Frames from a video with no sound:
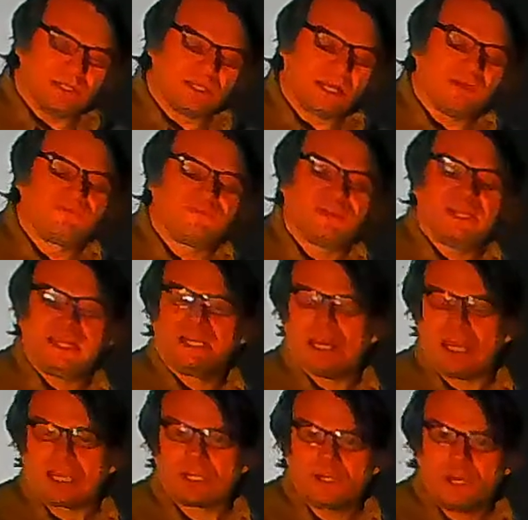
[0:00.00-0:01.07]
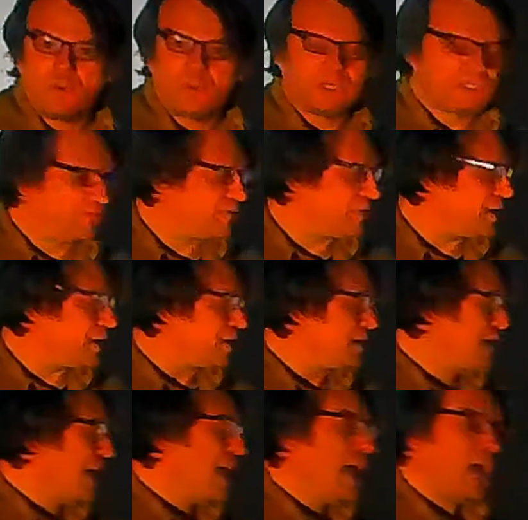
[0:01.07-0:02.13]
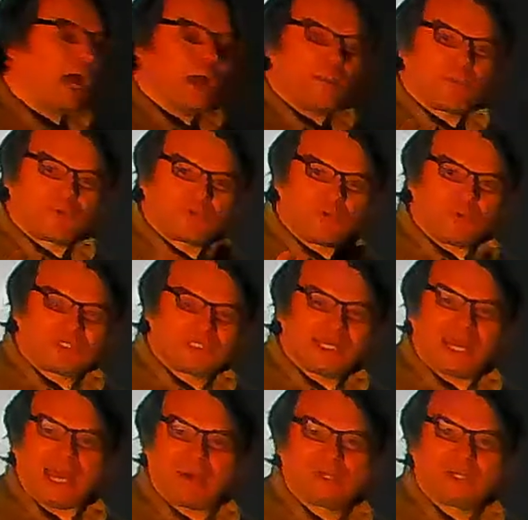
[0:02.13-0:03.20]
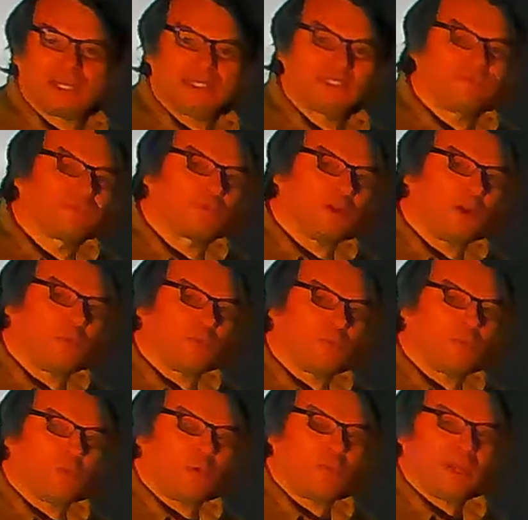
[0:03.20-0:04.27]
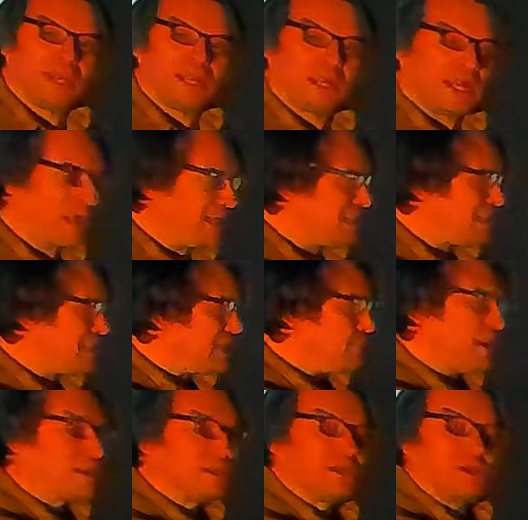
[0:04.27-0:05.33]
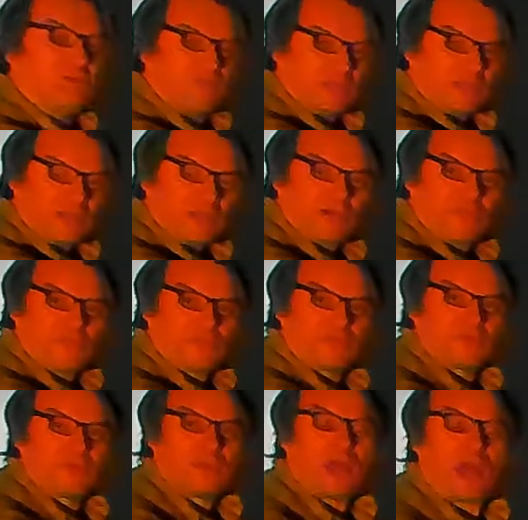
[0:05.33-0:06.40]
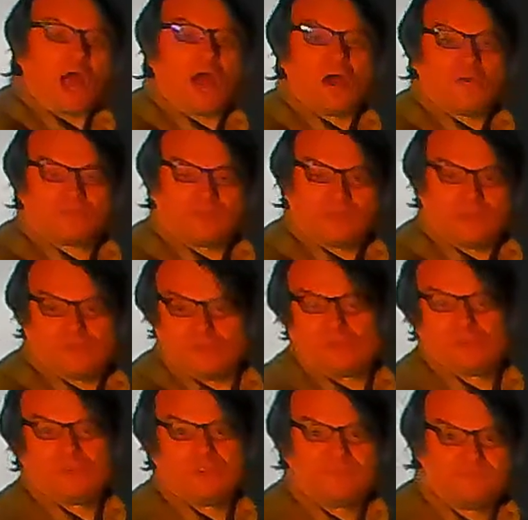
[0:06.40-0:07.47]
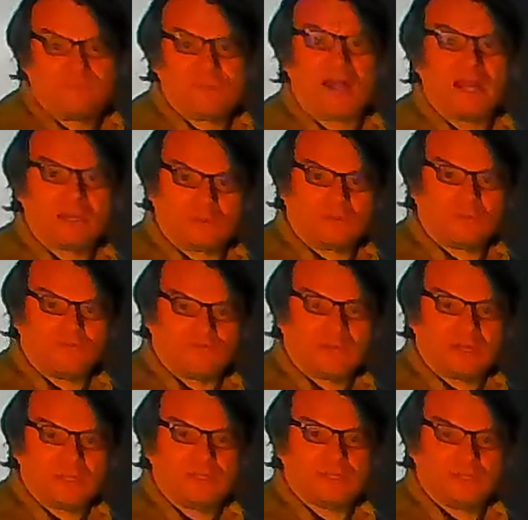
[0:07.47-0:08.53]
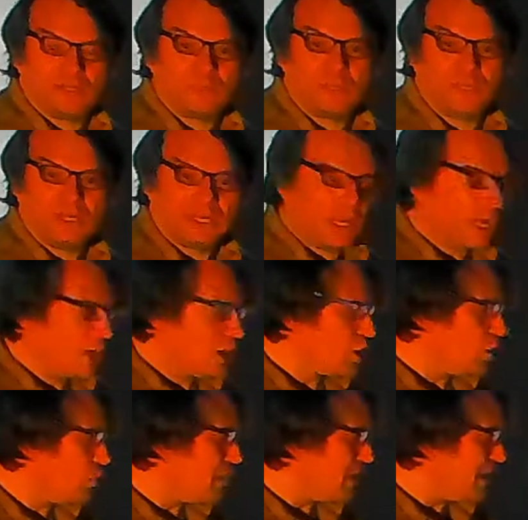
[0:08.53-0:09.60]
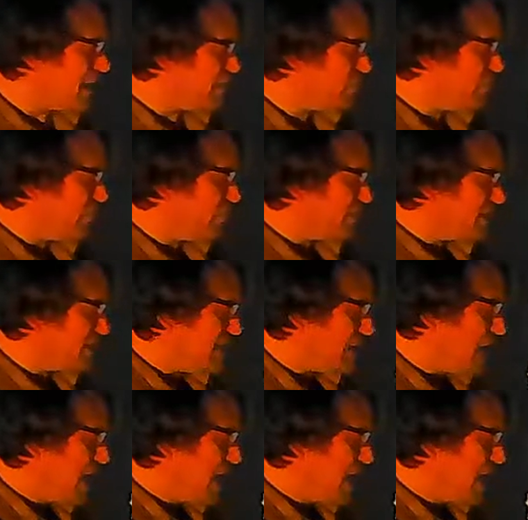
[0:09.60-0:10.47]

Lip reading: a feeling like Noah's flood, but of course in our days of global warming, it's a picture of the earth after the final flood that we could be experiencing.